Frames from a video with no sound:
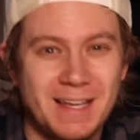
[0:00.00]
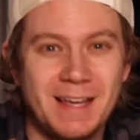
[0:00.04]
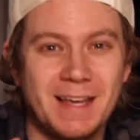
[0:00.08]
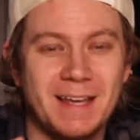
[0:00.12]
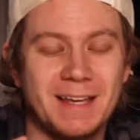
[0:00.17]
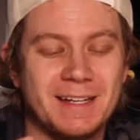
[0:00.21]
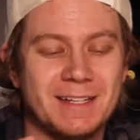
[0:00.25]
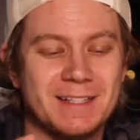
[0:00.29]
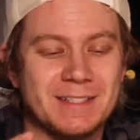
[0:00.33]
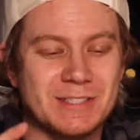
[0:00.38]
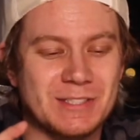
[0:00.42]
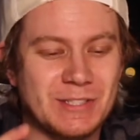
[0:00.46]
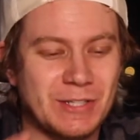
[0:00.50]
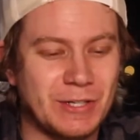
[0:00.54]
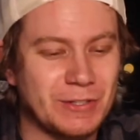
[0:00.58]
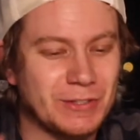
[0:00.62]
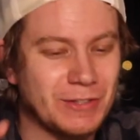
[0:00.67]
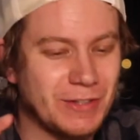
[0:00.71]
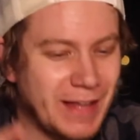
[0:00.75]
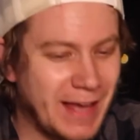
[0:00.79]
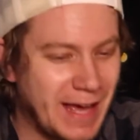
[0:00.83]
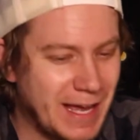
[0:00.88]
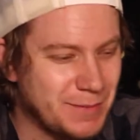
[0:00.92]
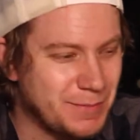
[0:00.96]
It is
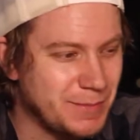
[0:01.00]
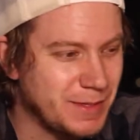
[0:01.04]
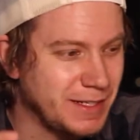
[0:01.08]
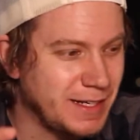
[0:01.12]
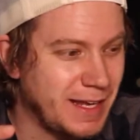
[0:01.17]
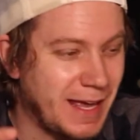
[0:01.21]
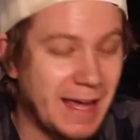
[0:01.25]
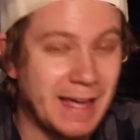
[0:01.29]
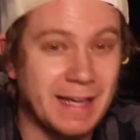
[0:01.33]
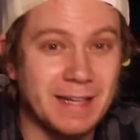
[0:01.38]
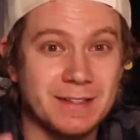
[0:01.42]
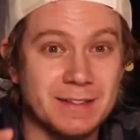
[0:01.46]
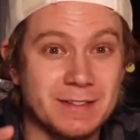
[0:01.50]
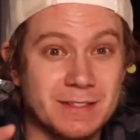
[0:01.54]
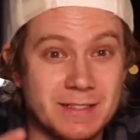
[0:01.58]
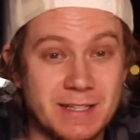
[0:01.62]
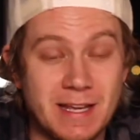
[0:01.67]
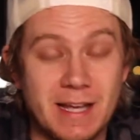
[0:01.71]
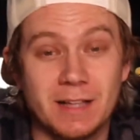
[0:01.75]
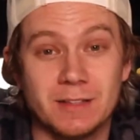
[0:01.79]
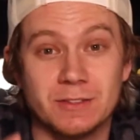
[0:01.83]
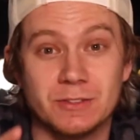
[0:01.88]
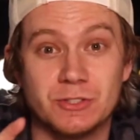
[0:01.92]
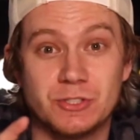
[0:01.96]
Colonel Edmund Haynes
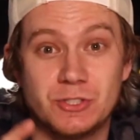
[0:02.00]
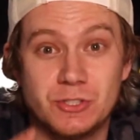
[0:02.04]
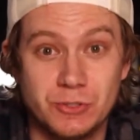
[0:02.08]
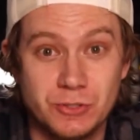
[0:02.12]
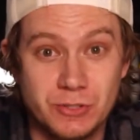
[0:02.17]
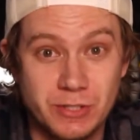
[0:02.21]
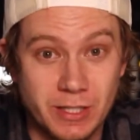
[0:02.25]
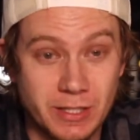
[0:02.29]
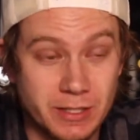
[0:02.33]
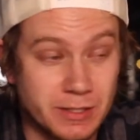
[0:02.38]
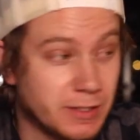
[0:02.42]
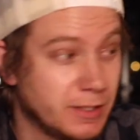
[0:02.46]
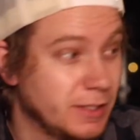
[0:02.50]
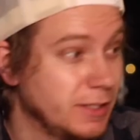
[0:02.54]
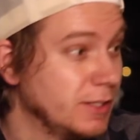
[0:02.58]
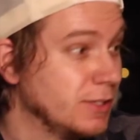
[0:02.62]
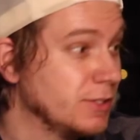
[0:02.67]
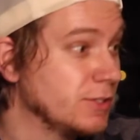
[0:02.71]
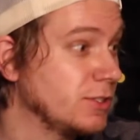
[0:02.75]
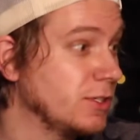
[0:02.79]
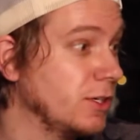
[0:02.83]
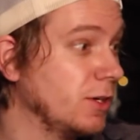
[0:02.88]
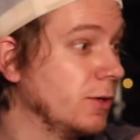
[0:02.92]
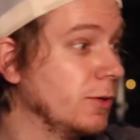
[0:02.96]
Taylor Jr.
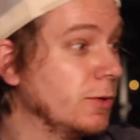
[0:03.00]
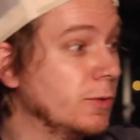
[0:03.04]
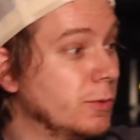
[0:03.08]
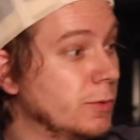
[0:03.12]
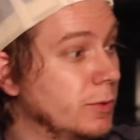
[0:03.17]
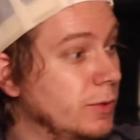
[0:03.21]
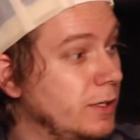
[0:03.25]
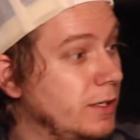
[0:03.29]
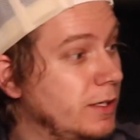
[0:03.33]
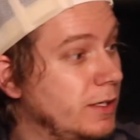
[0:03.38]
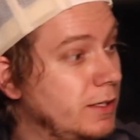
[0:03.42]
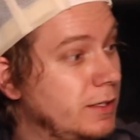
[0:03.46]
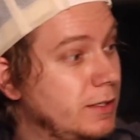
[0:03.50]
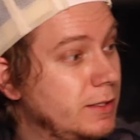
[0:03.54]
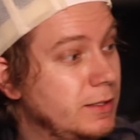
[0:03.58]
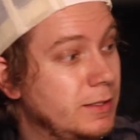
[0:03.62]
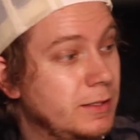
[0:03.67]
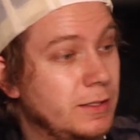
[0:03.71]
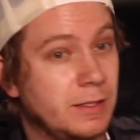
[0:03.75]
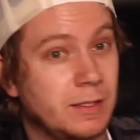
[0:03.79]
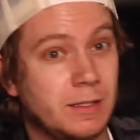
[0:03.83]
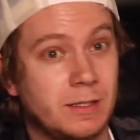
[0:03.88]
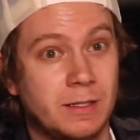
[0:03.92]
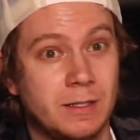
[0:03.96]
So
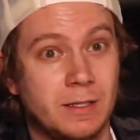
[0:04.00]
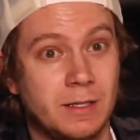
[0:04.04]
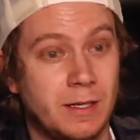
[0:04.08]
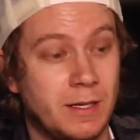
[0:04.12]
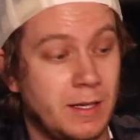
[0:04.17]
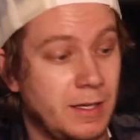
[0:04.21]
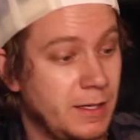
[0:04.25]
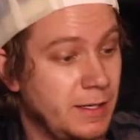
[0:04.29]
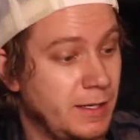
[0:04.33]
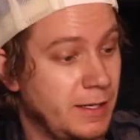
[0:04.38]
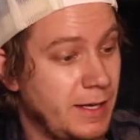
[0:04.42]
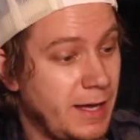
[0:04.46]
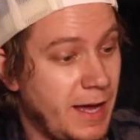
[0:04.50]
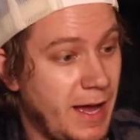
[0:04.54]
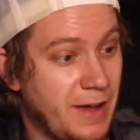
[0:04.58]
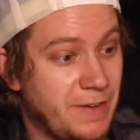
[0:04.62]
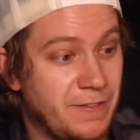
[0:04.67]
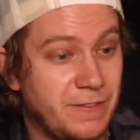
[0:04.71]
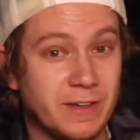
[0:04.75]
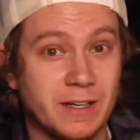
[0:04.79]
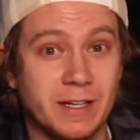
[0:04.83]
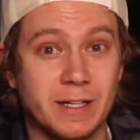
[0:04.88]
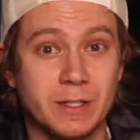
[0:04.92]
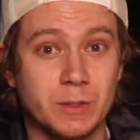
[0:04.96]
I
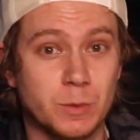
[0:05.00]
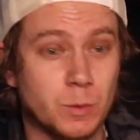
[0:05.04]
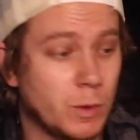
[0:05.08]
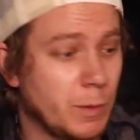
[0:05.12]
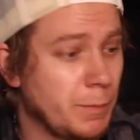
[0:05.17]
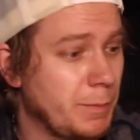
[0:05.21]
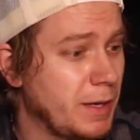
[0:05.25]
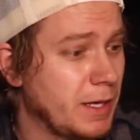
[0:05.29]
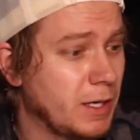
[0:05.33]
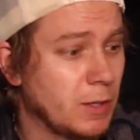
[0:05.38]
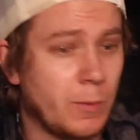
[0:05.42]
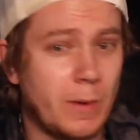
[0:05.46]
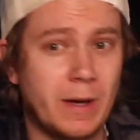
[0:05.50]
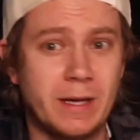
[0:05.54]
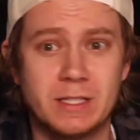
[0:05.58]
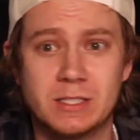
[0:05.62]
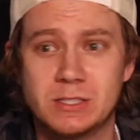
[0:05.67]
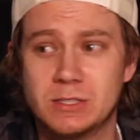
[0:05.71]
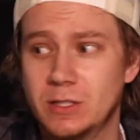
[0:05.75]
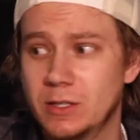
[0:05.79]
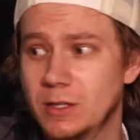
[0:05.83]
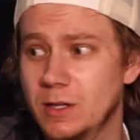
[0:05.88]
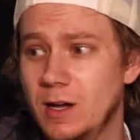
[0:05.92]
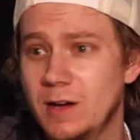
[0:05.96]
figured what better way to
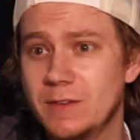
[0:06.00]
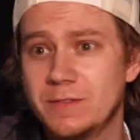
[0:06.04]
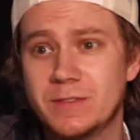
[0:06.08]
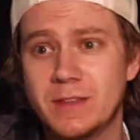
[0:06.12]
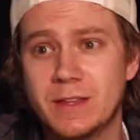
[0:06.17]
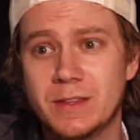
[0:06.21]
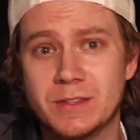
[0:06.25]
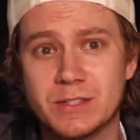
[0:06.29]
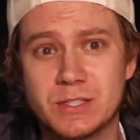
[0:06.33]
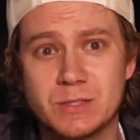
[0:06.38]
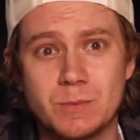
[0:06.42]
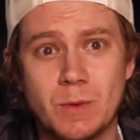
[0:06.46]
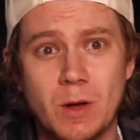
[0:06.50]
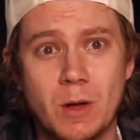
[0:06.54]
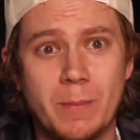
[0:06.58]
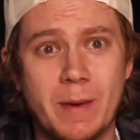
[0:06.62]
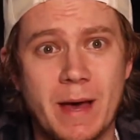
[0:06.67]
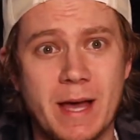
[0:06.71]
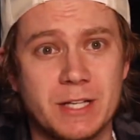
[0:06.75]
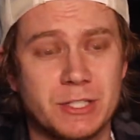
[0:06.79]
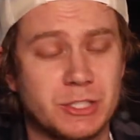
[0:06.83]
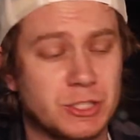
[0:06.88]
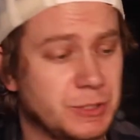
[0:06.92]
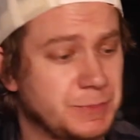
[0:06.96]
start off than the small
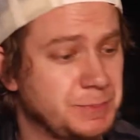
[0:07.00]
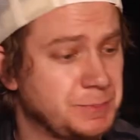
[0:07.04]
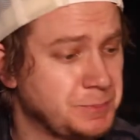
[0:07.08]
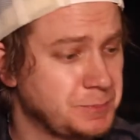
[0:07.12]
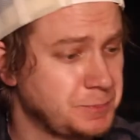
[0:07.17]
batch.